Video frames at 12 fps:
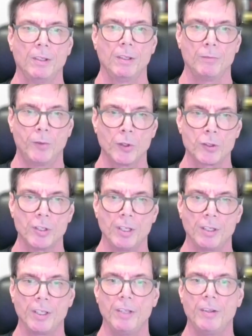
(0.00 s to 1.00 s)

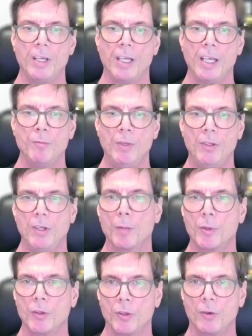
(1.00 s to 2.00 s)
fortunately, they gave me the
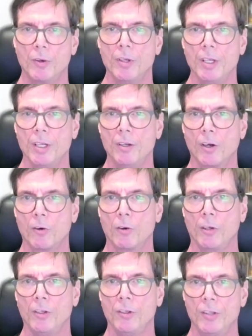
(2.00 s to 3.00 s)
opportunity not
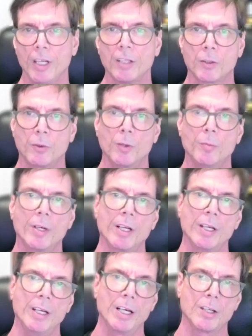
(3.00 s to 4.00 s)
only to take the role, but
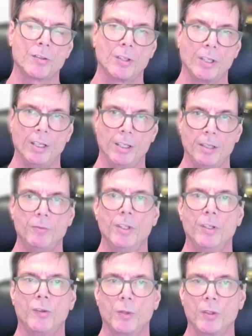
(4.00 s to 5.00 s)
I actually lived
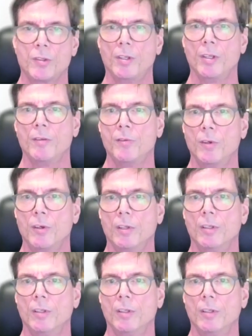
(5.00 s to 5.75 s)
in Switzerland for